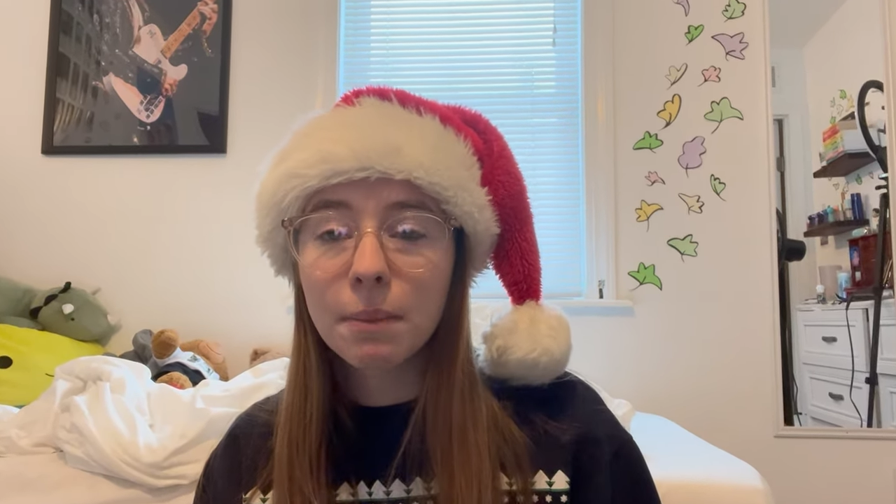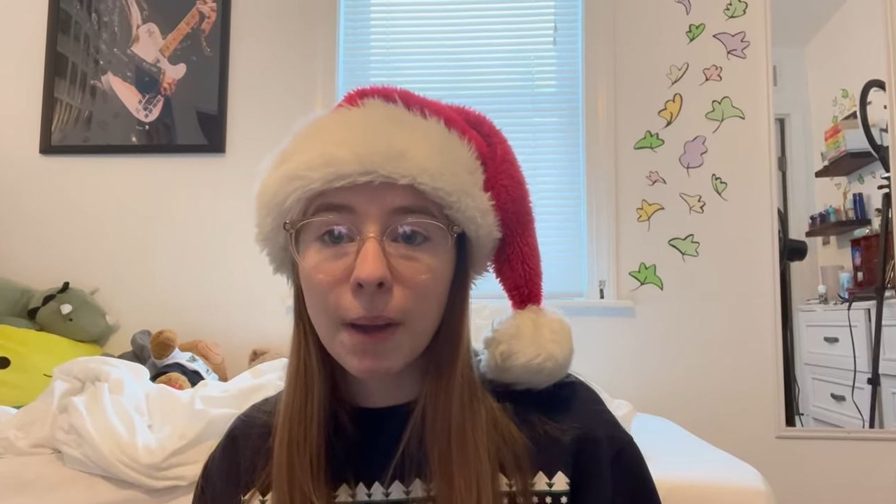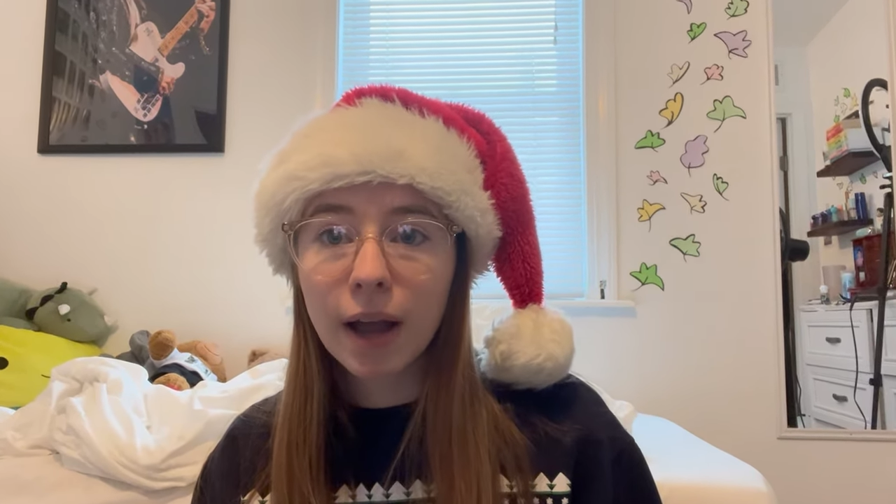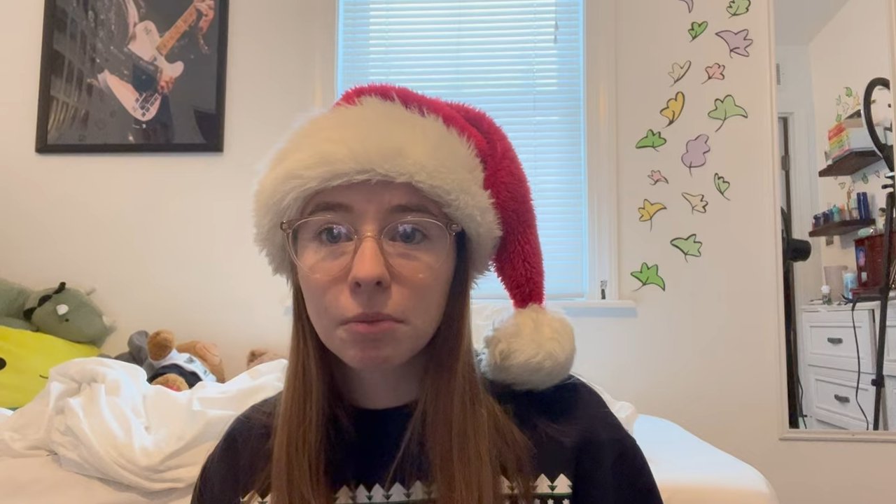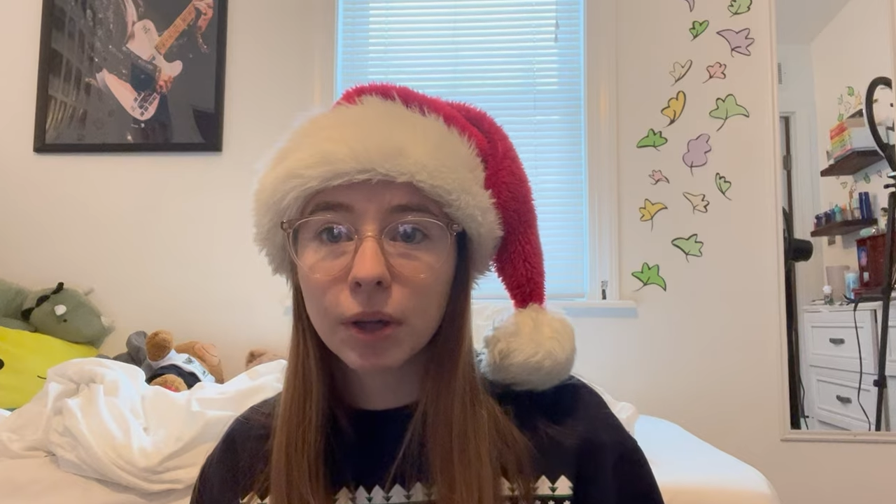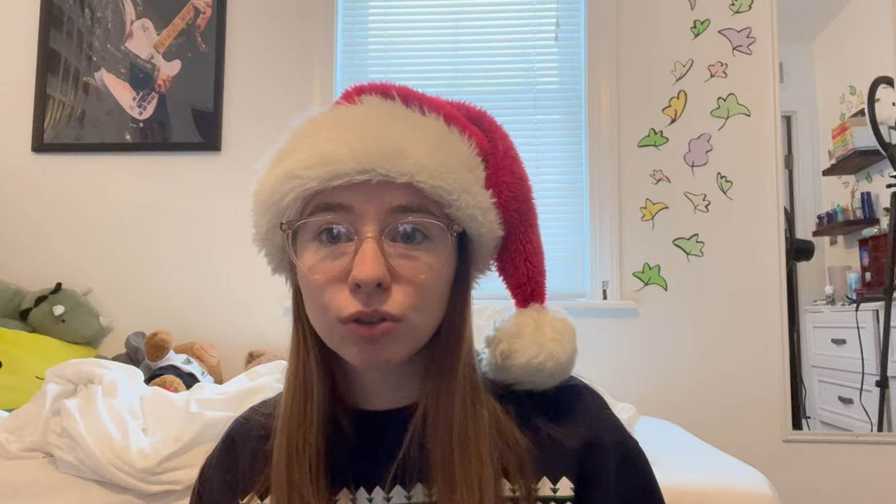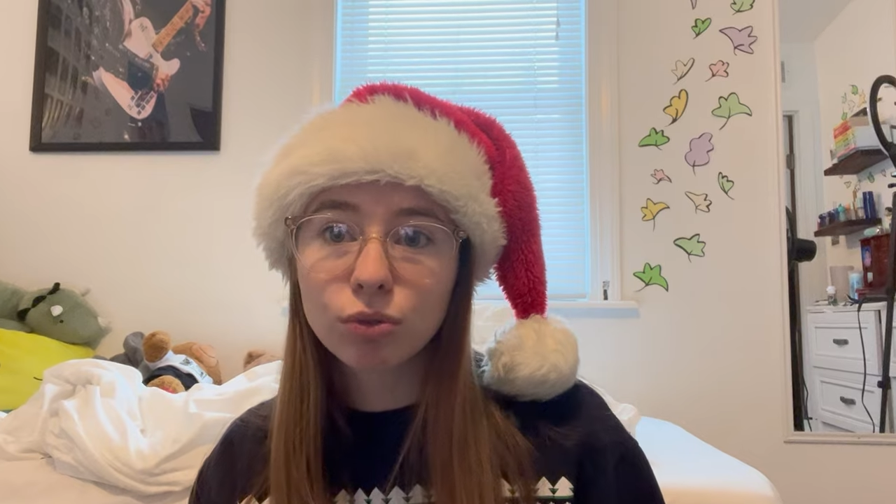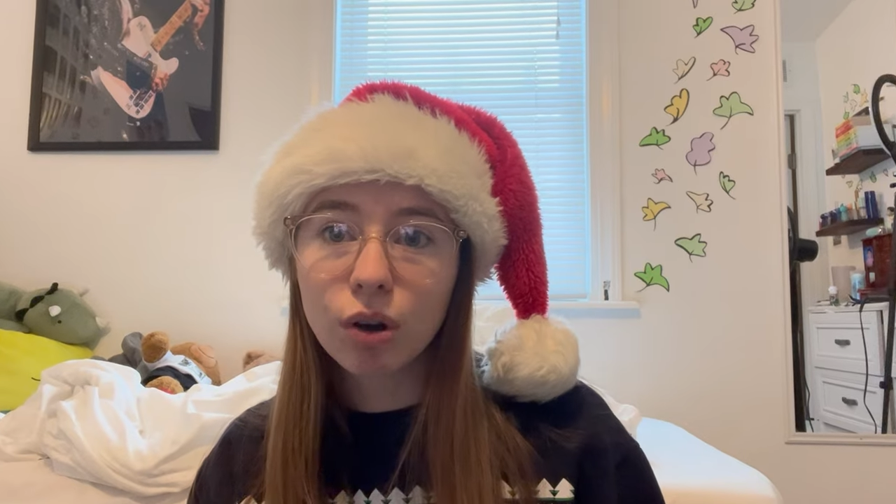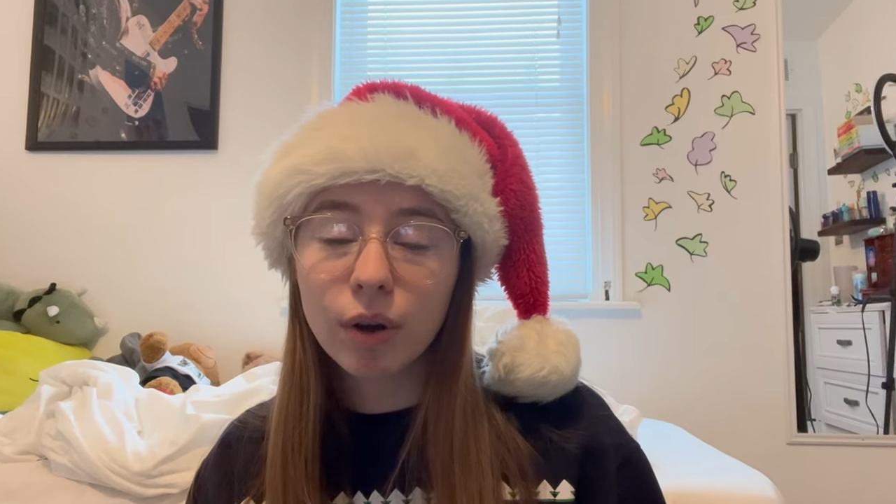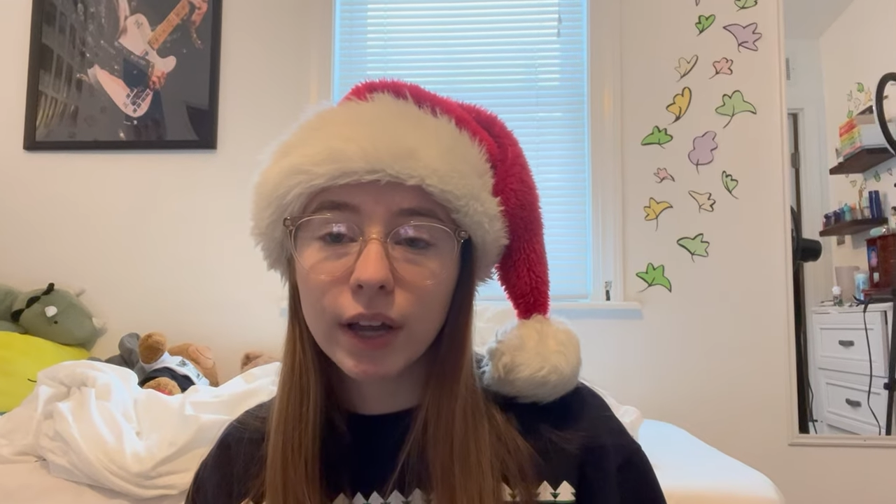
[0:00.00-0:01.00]
back of my
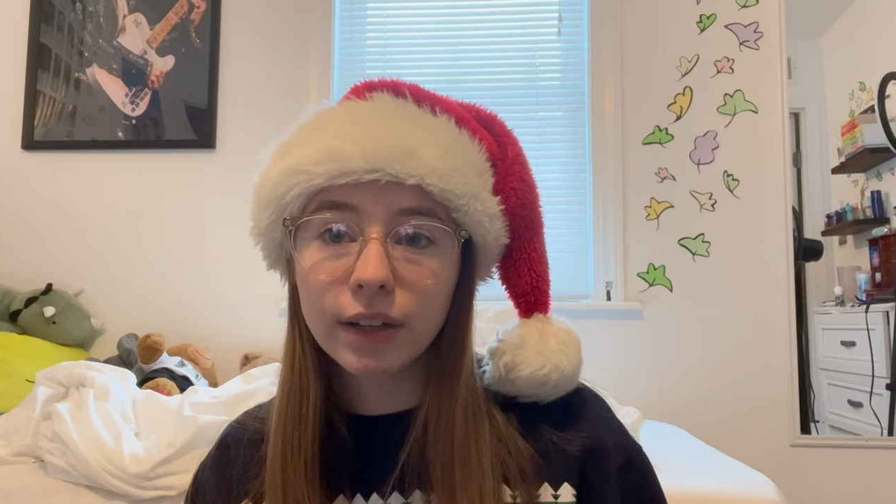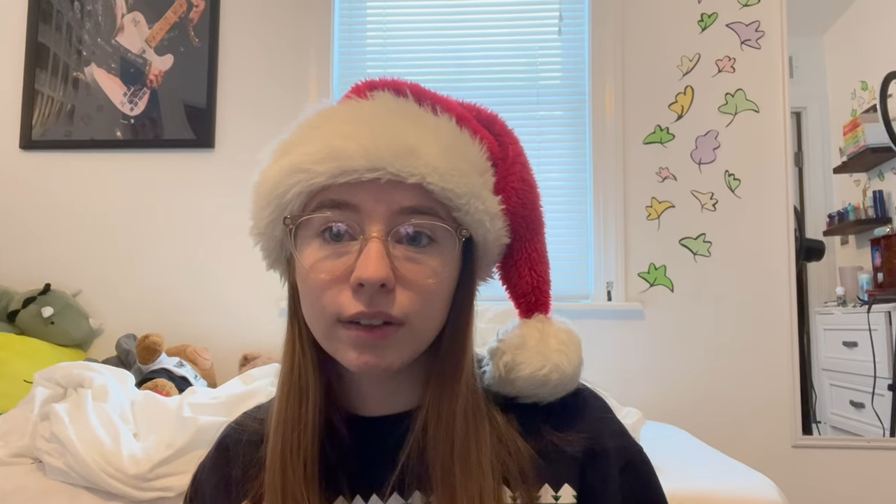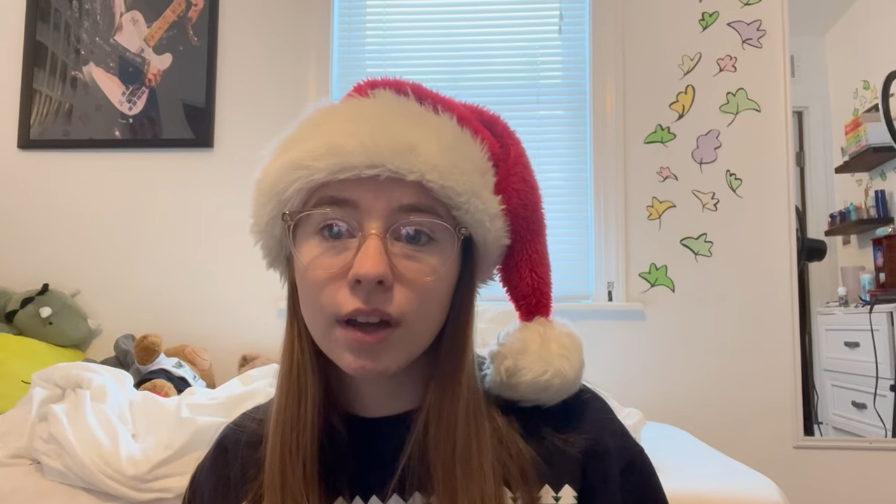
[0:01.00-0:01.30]
throat and